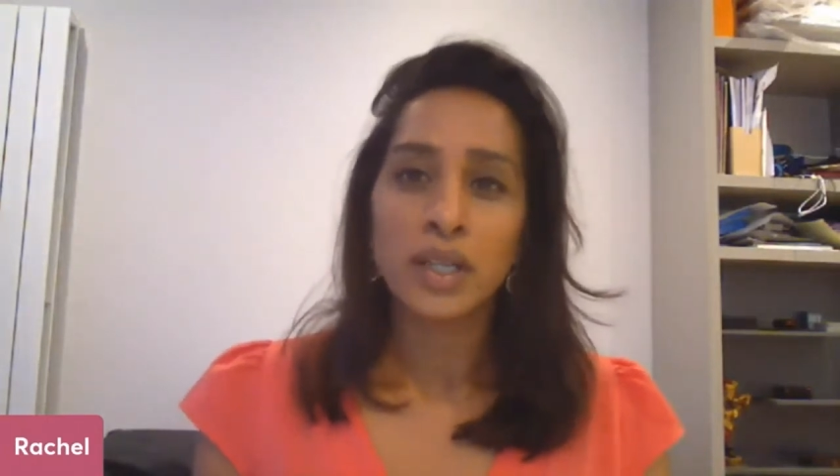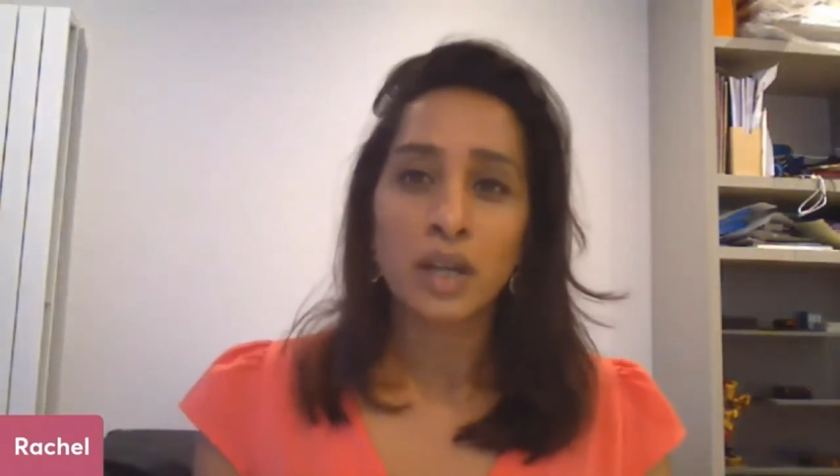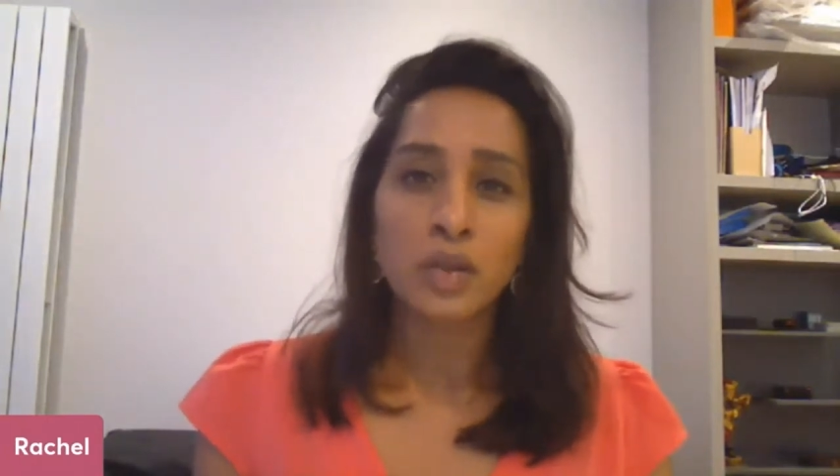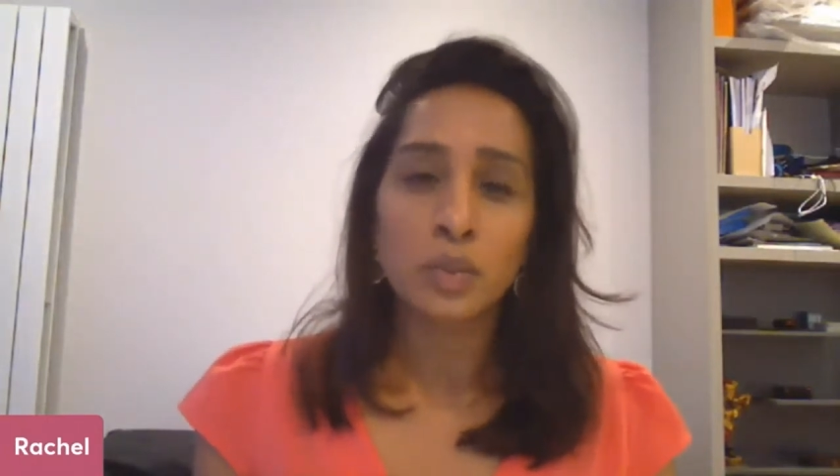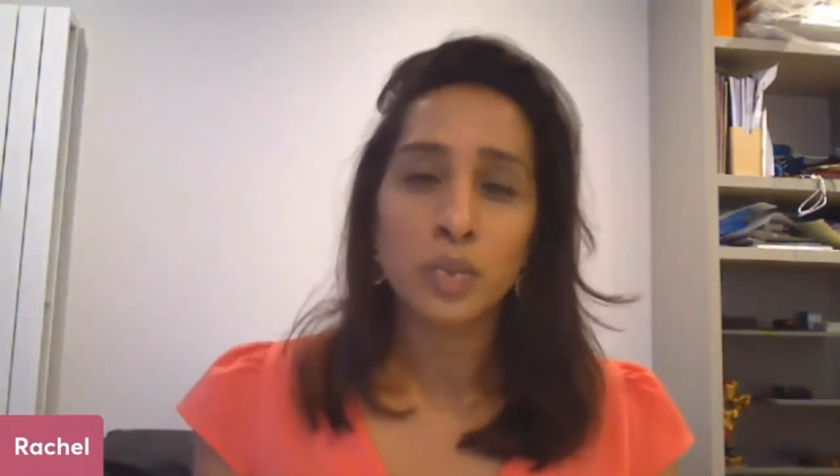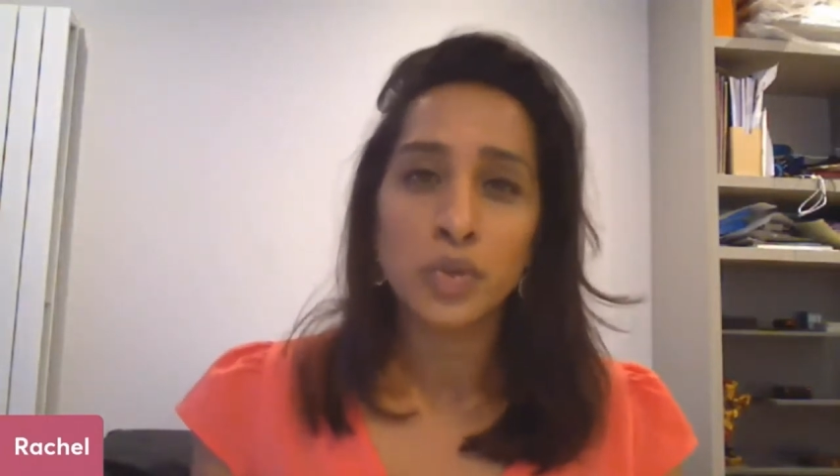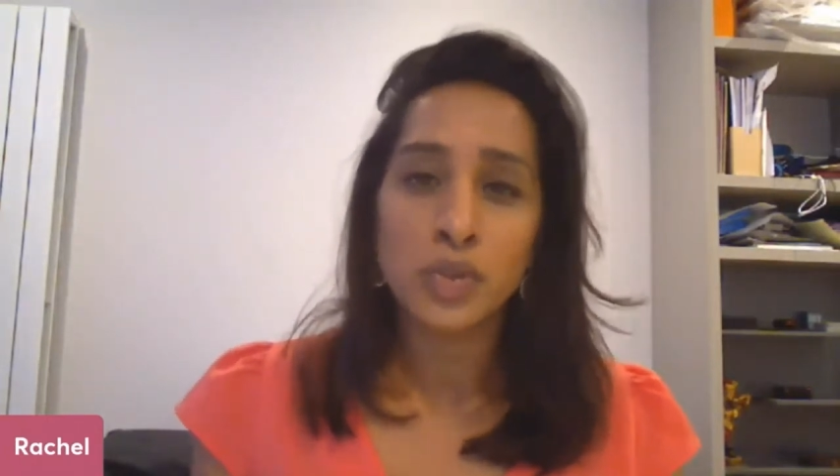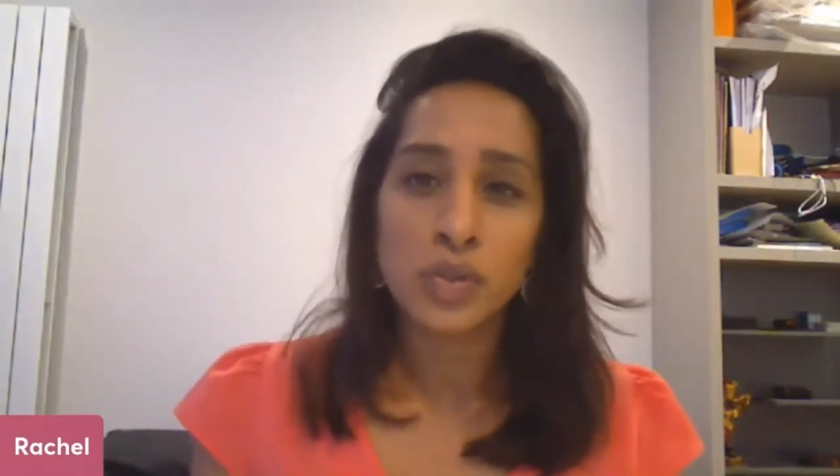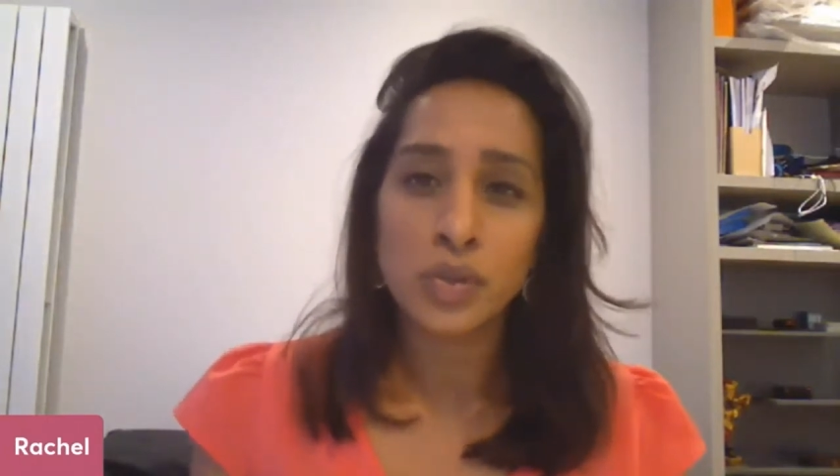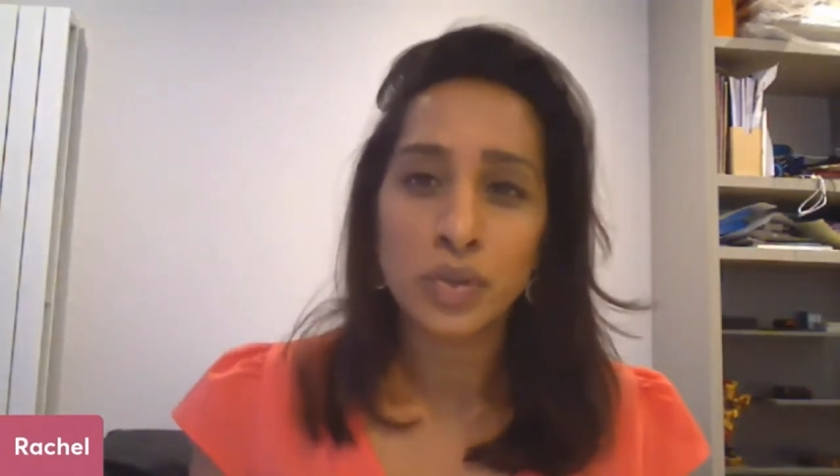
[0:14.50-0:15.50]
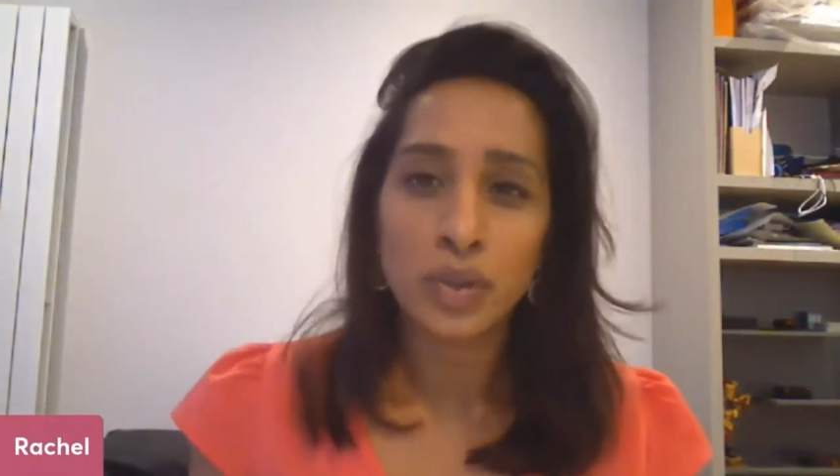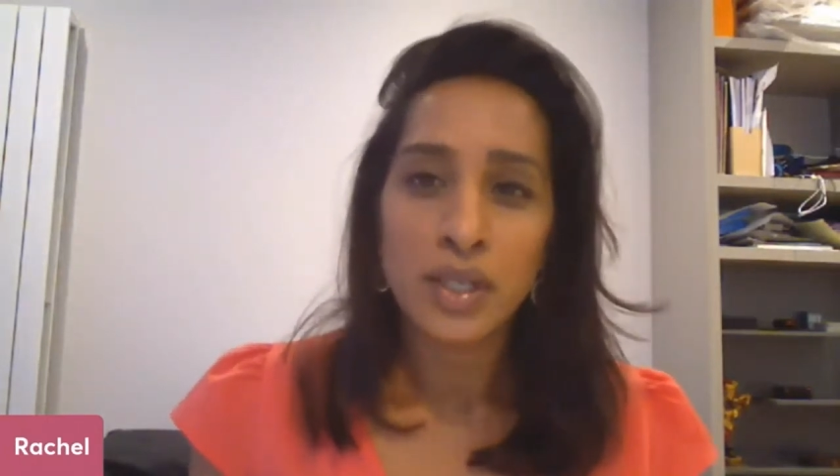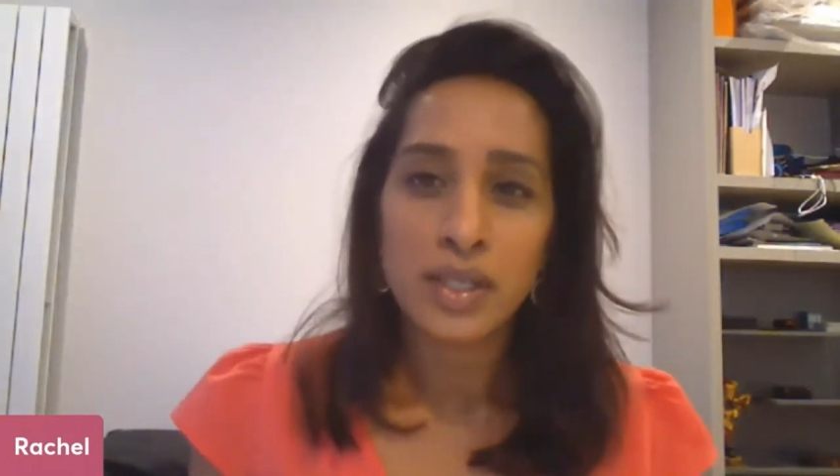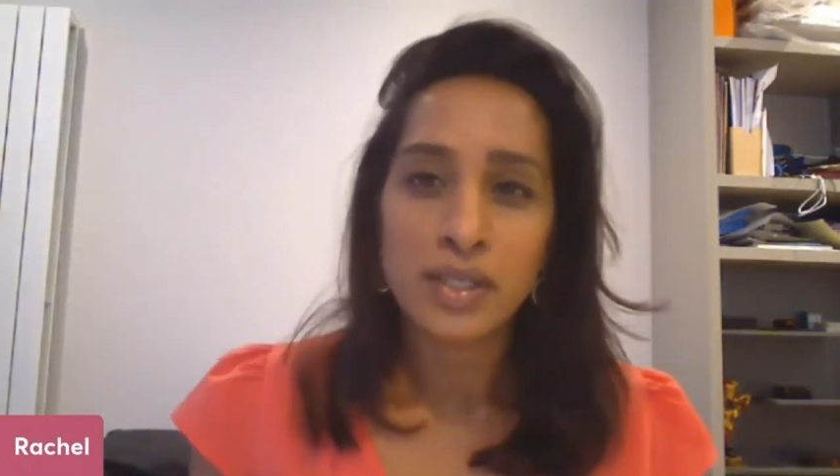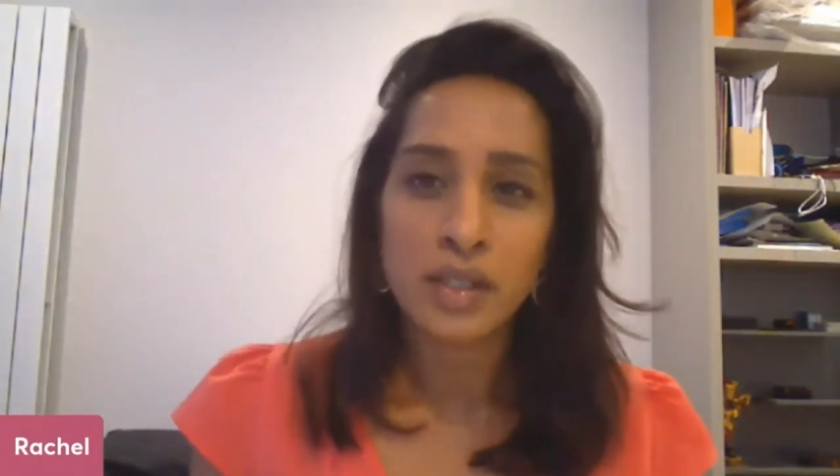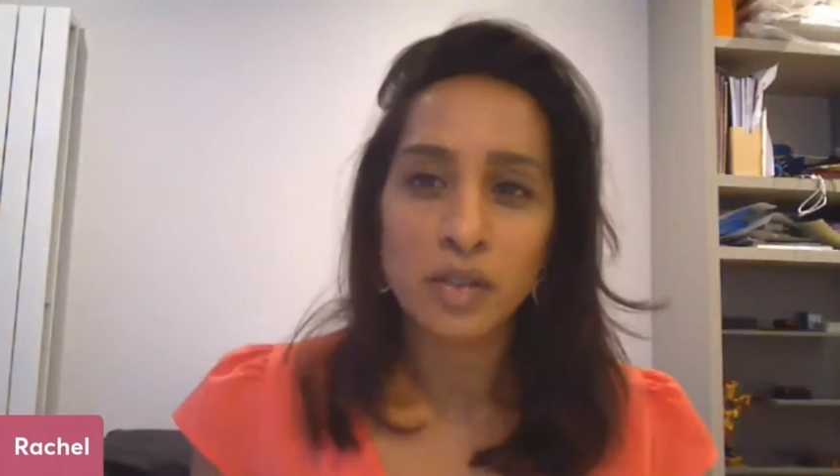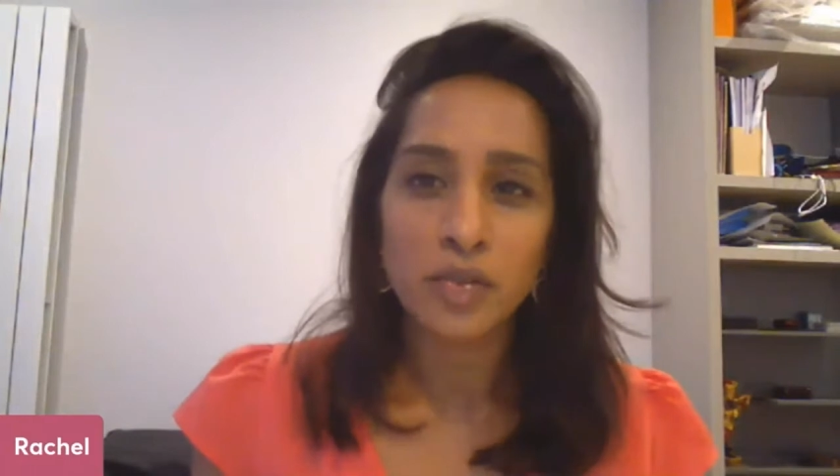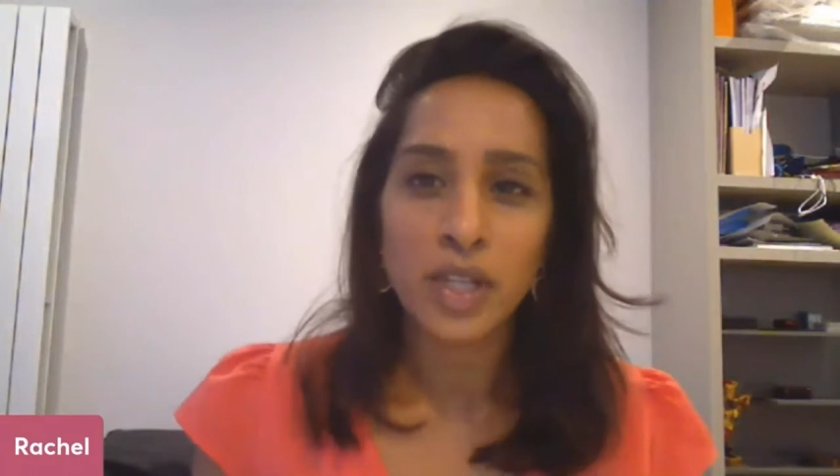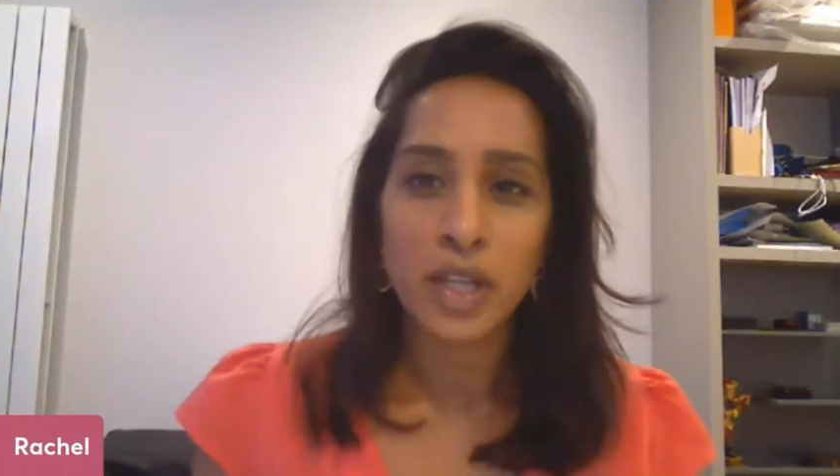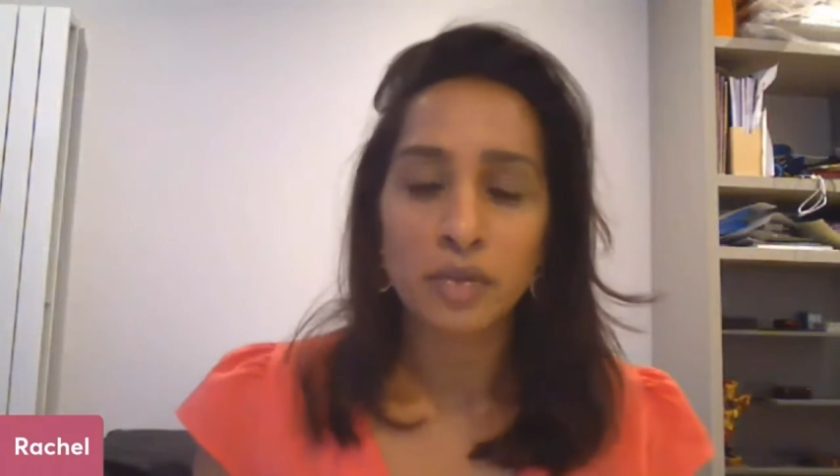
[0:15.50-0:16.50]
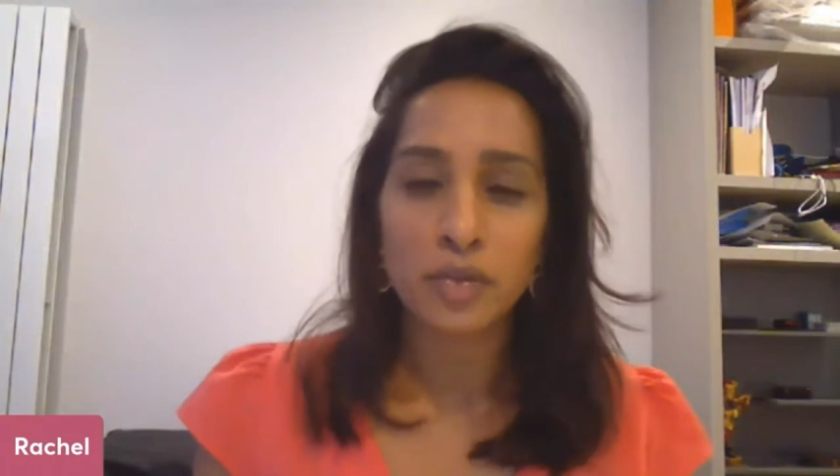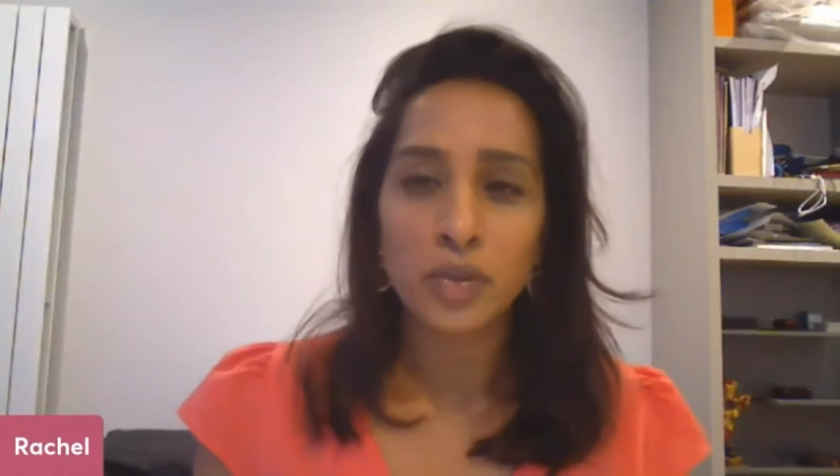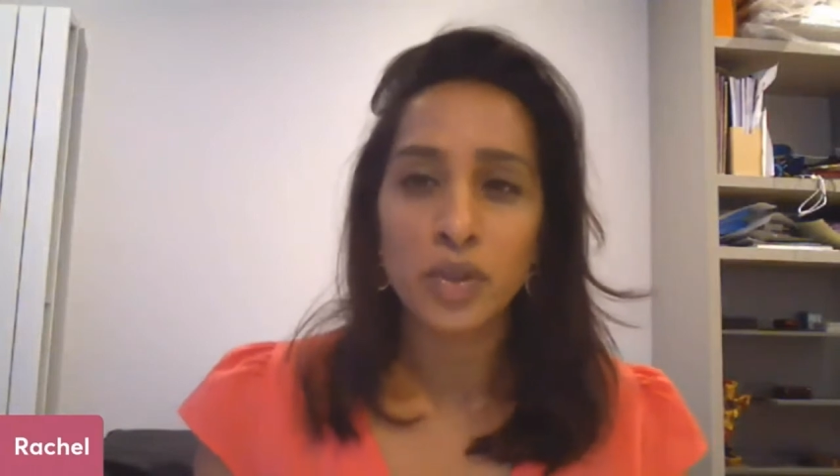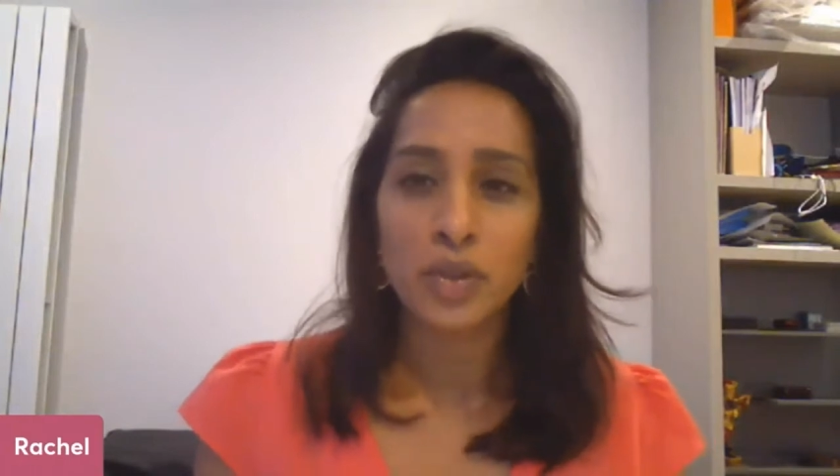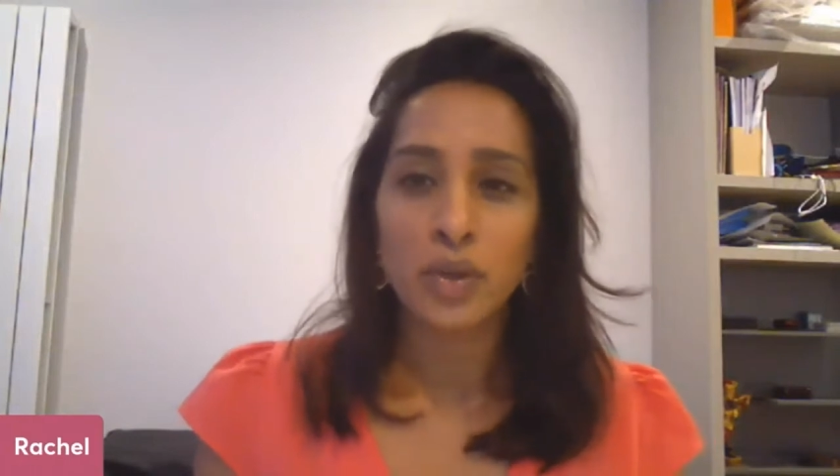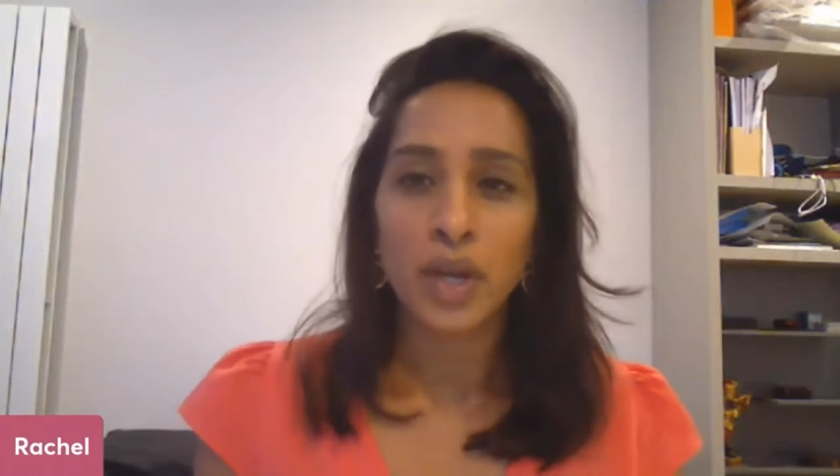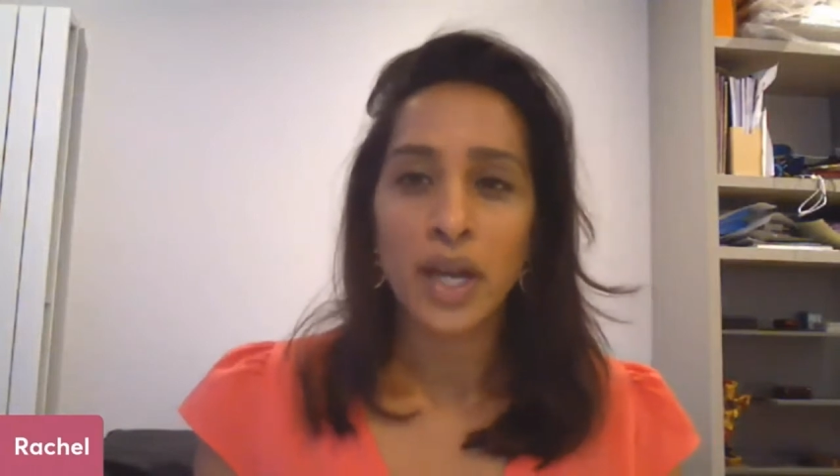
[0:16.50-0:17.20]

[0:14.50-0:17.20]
Yakup UZUN, Sylvia Lafuno,